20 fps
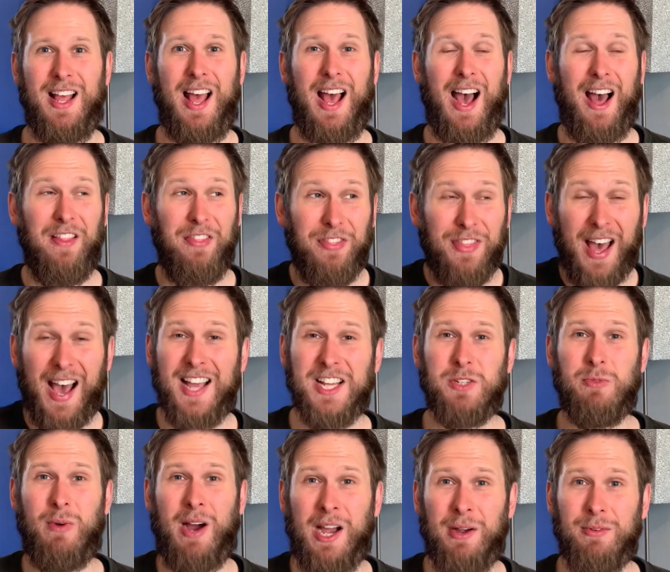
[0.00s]
And that's
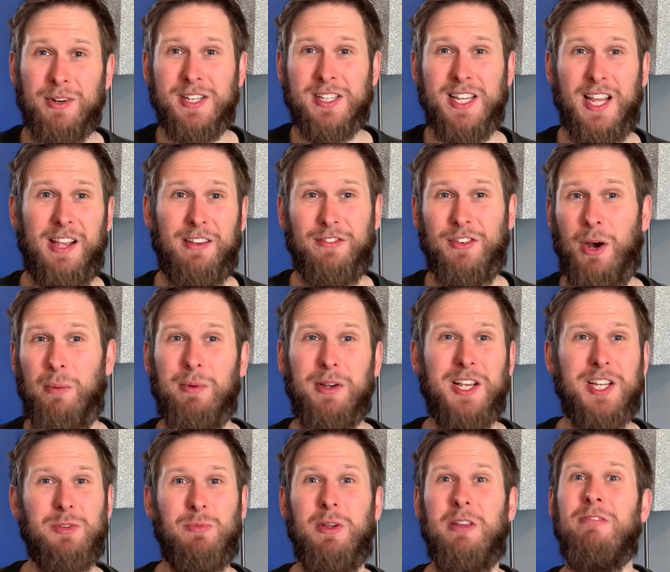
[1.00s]
why we're saved, not
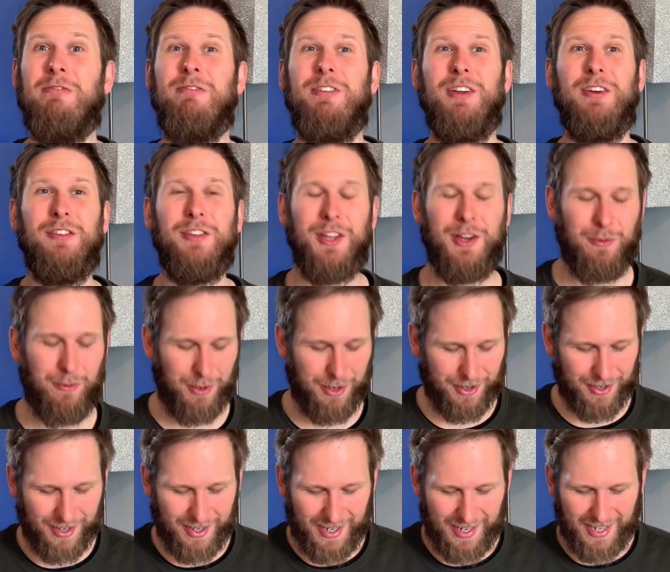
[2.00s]
because we feel that we're
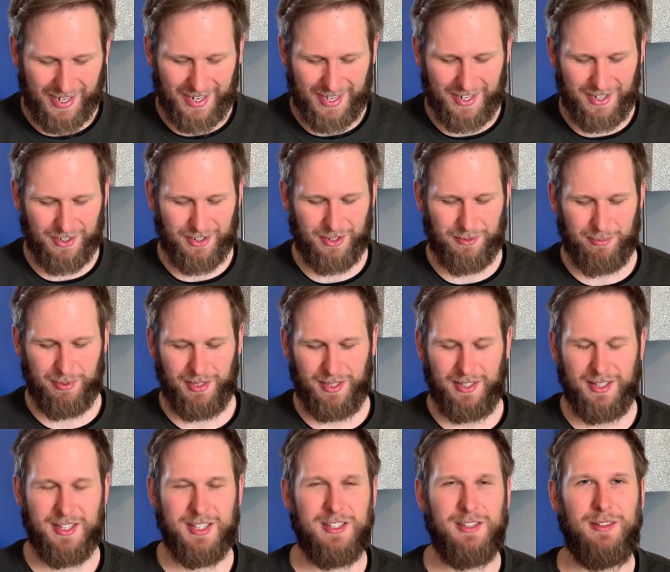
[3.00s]
in a good
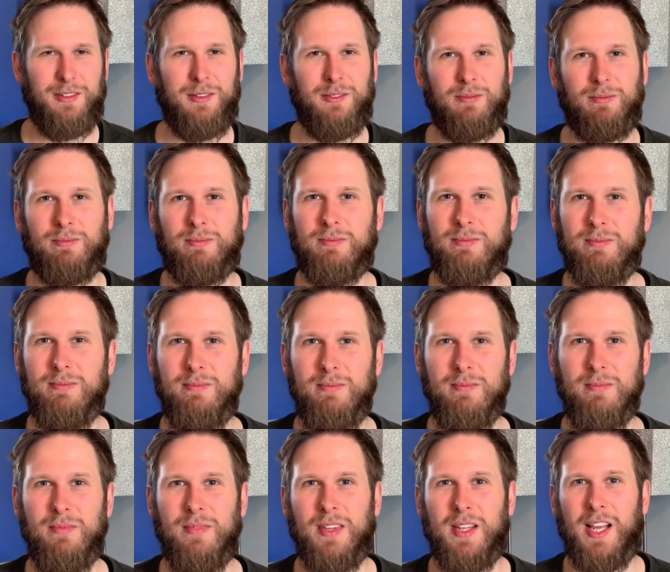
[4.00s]
place.
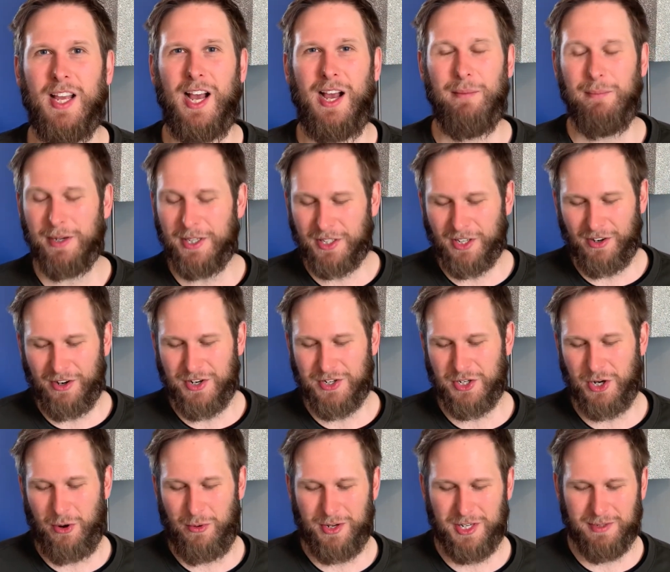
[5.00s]
I'm encouraged
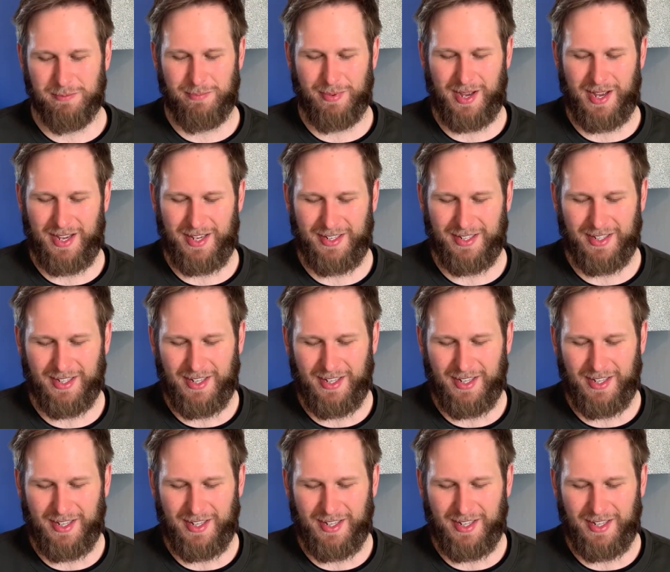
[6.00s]
always by